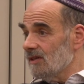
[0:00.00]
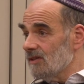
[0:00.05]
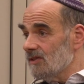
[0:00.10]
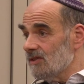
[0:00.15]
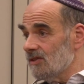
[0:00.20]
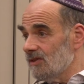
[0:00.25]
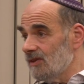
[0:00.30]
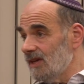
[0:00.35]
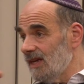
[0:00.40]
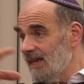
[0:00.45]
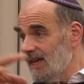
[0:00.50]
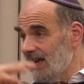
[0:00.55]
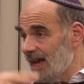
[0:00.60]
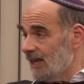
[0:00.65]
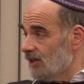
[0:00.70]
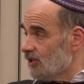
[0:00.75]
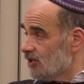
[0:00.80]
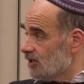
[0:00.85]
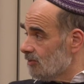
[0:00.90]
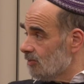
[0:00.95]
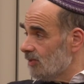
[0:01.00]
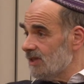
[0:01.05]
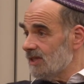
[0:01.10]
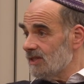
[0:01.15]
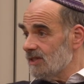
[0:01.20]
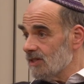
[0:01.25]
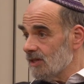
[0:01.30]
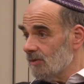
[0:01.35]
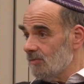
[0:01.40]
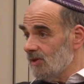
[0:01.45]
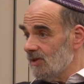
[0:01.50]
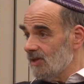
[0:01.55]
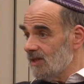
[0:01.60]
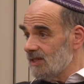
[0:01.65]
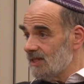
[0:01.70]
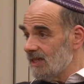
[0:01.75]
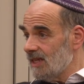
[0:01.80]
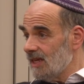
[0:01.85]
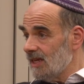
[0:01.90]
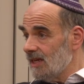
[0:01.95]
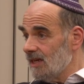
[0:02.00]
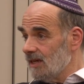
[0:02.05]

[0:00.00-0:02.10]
to engage them with this community,